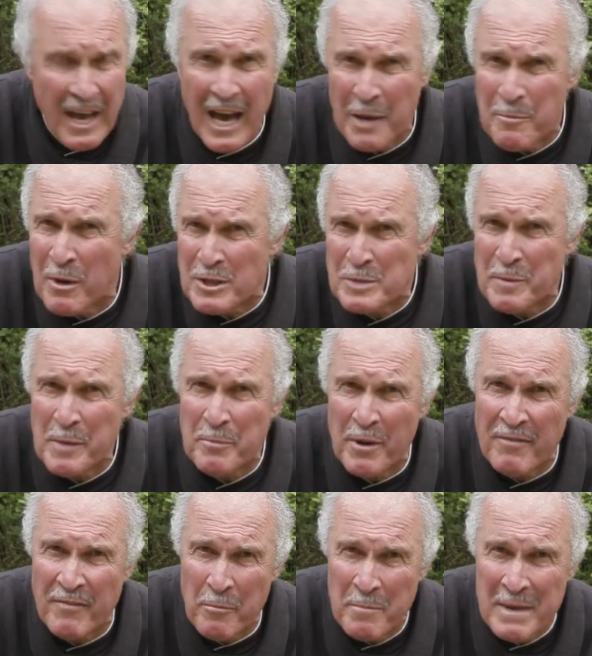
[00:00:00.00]
And most people are
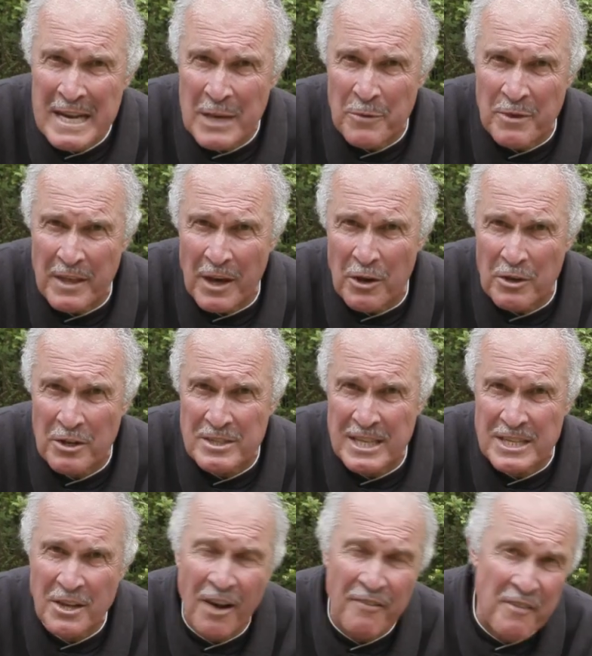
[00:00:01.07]
familiar with oak because
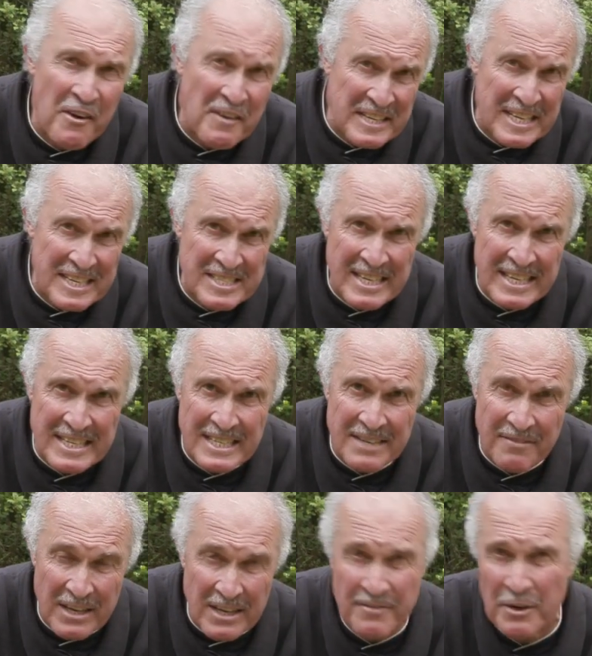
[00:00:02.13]
it's got a very
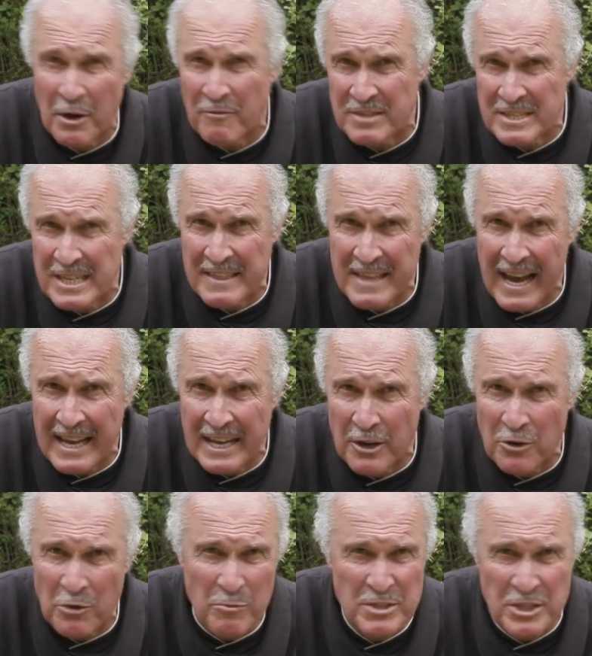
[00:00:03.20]
distinctive leaf and obviously the
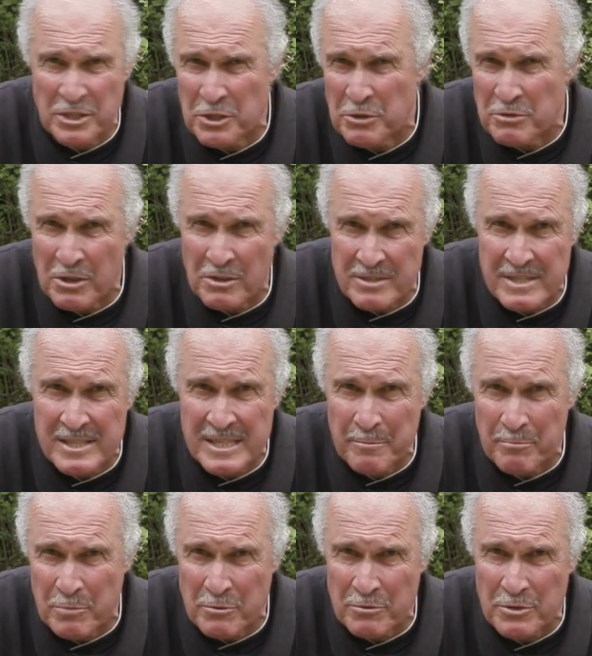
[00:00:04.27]
acorn, which is used on
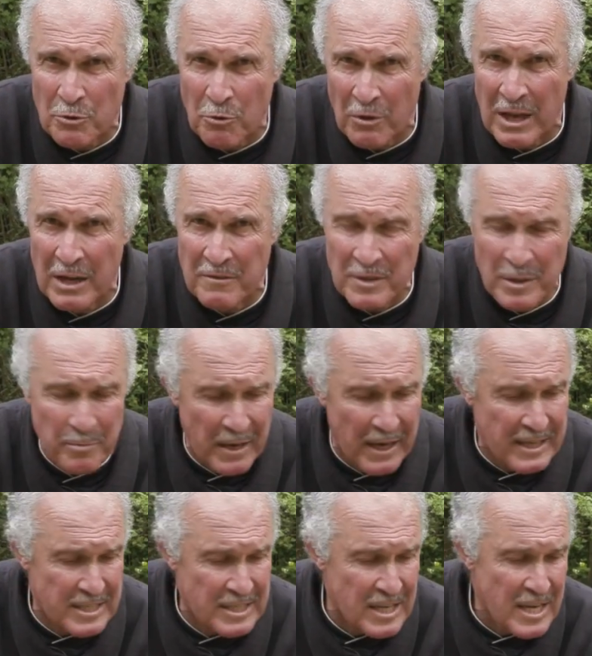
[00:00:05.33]
symbols all over the
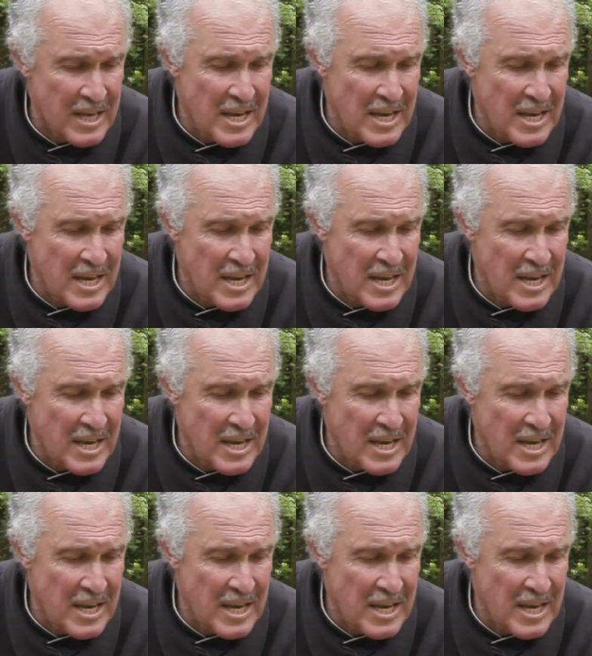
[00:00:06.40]
place.